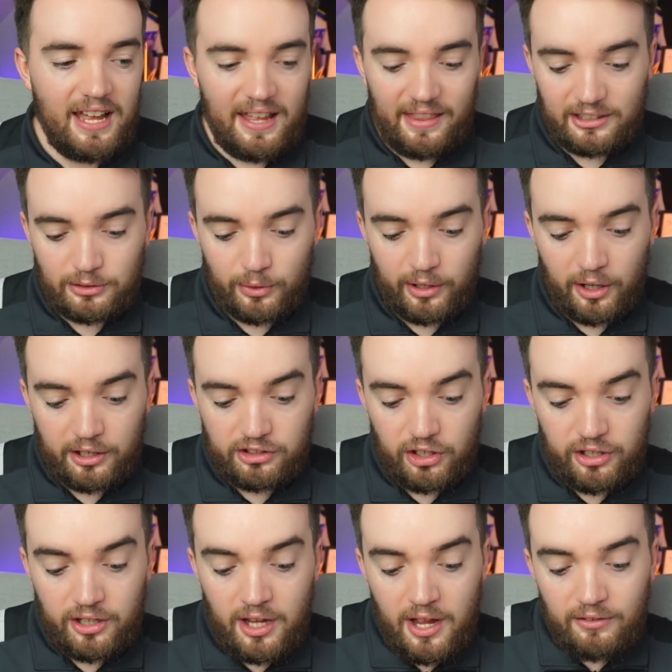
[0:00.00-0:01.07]
That's what we got to
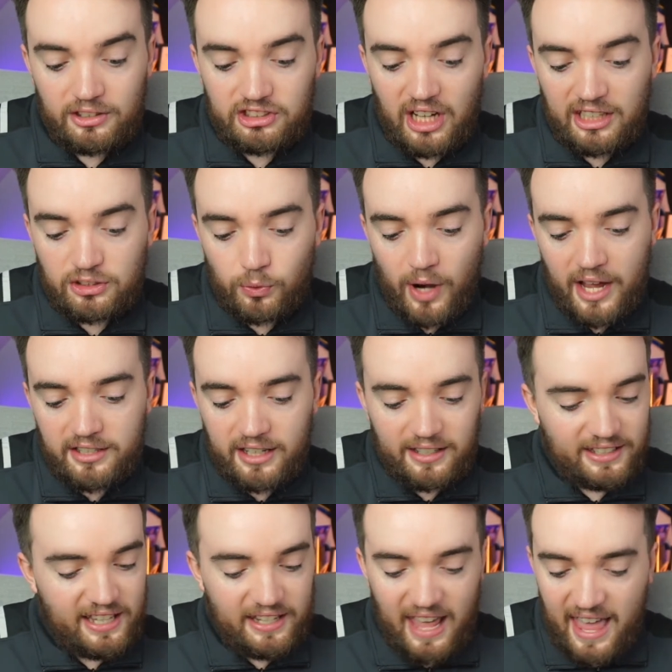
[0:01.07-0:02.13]
do. Rajat's right.
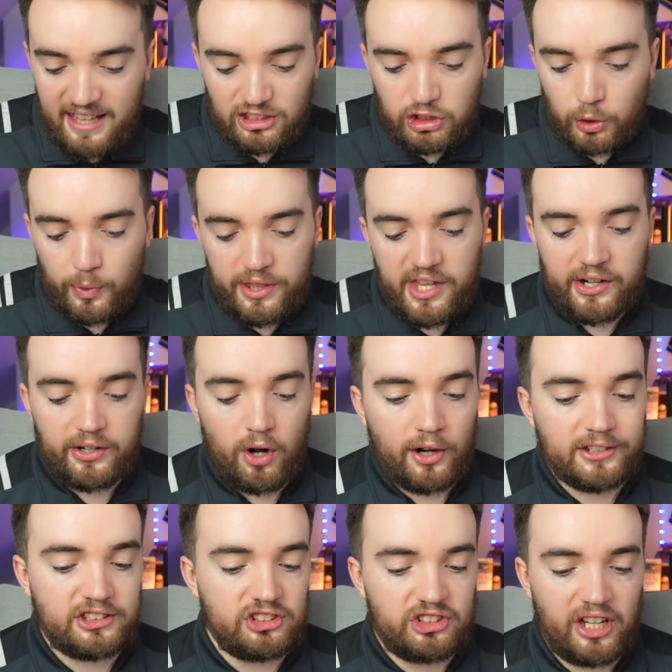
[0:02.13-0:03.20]
Get Enzo when they're in
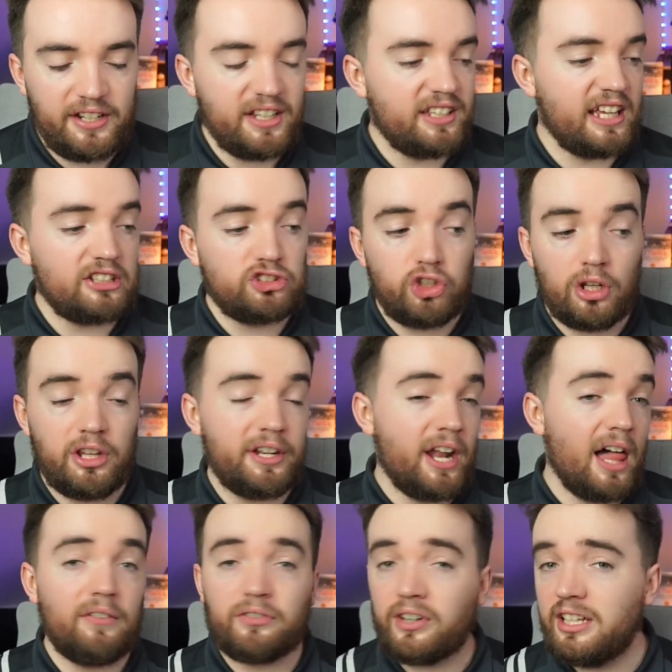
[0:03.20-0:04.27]
Argentina. Get Julian
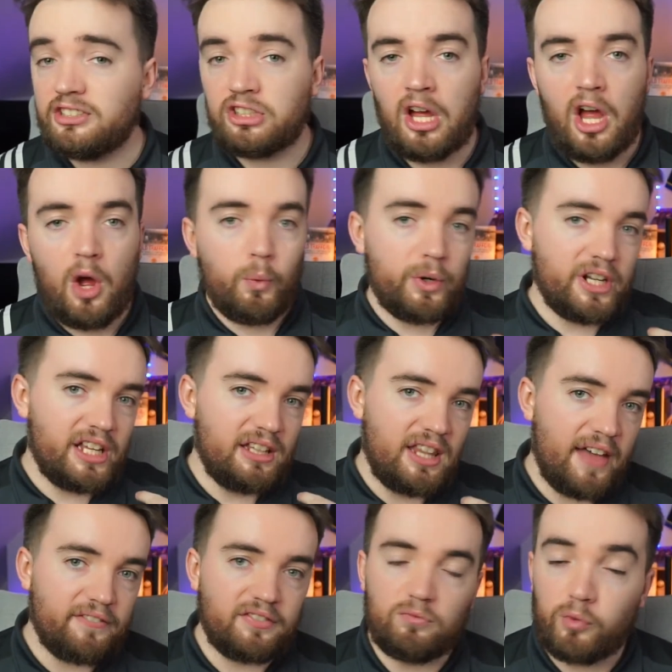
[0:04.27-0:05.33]
Alvarez when he
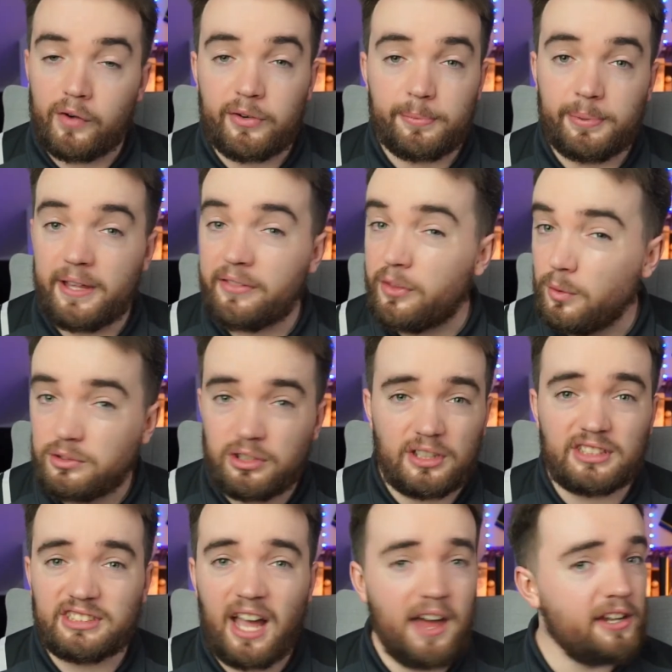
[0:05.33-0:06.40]
left River Plate. Those are the
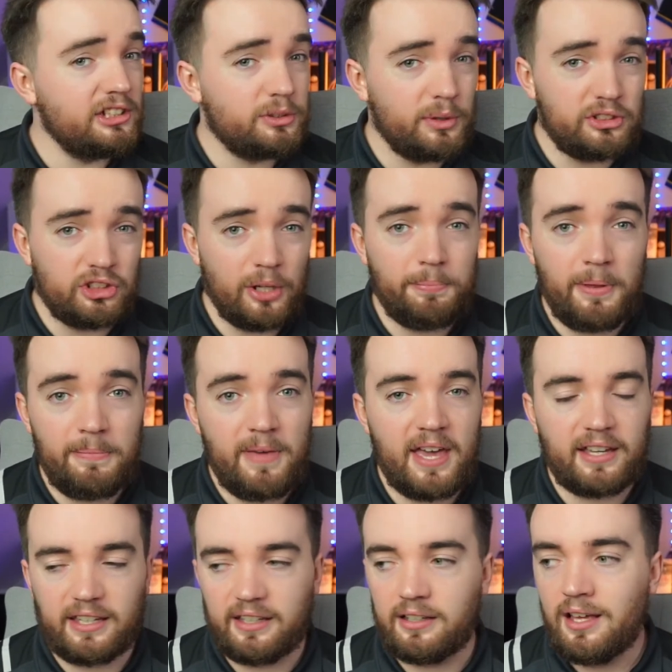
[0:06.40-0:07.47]
signings we should be
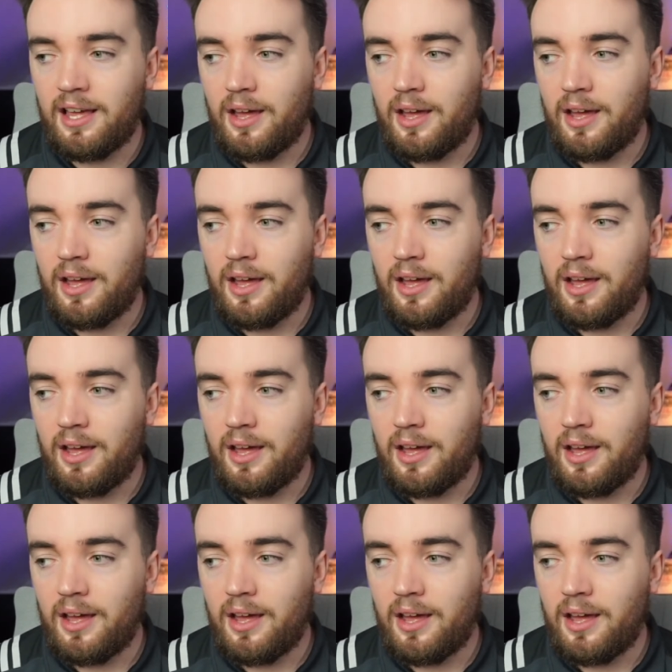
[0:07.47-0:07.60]
making.